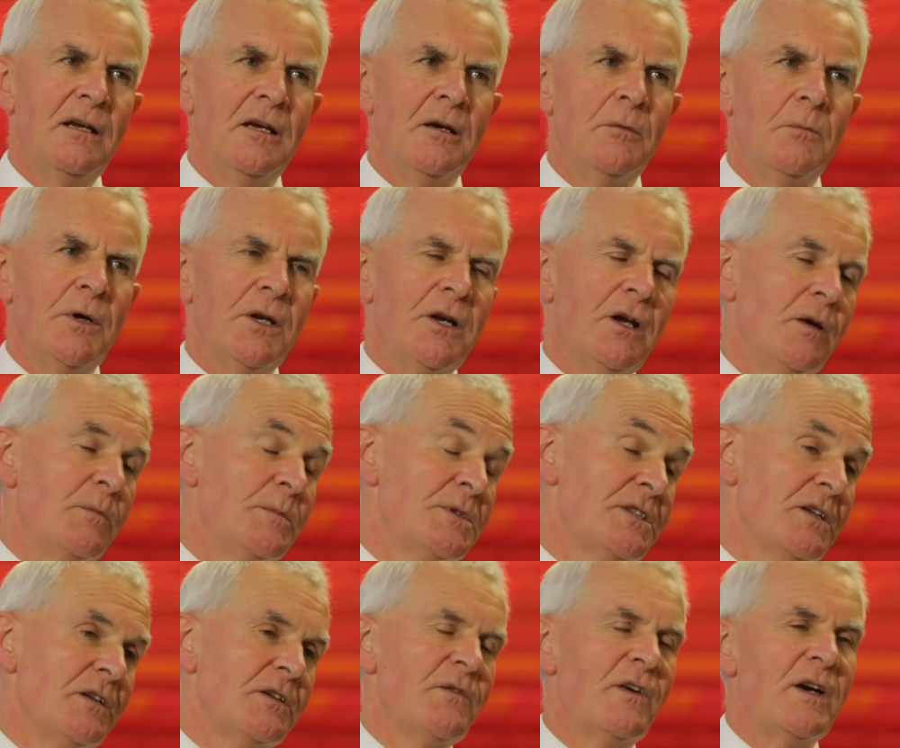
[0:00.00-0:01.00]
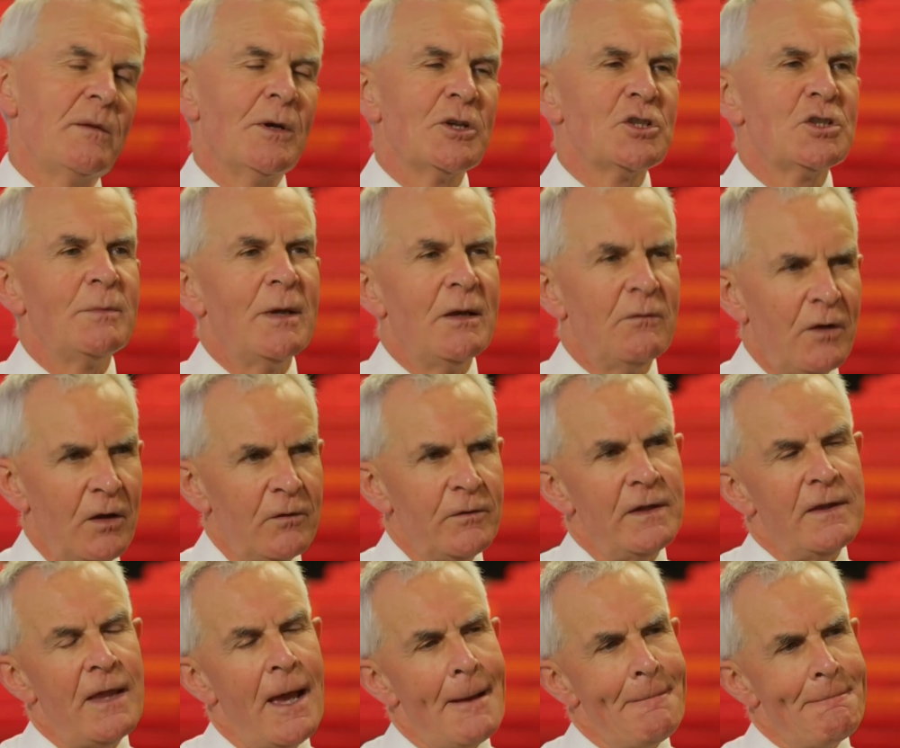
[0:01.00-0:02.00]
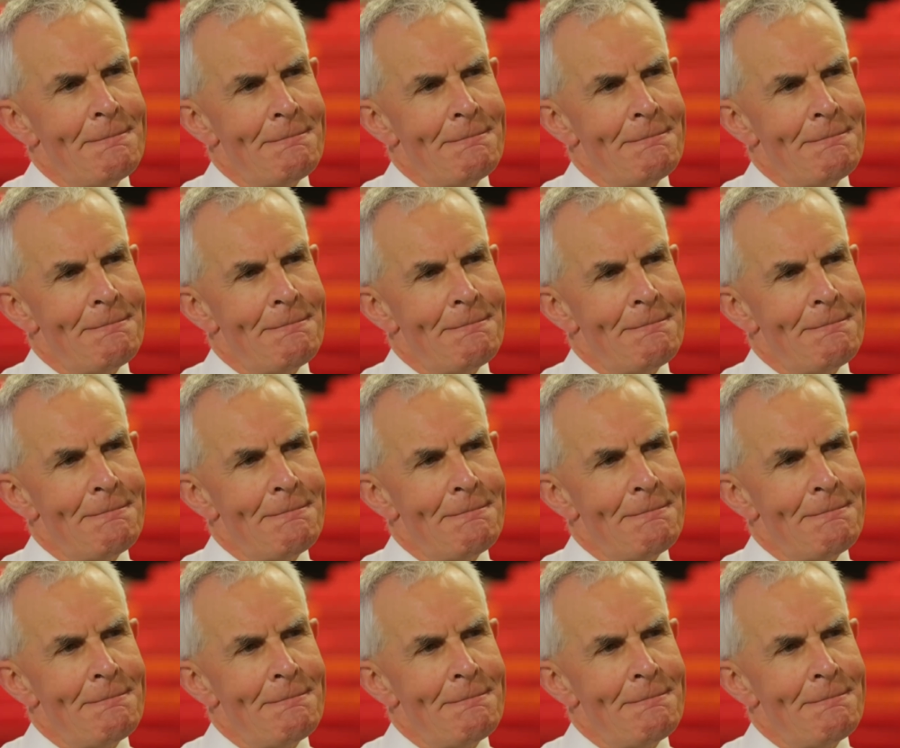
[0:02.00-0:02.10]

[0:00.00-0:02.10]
and I hope still very much to be involved in that.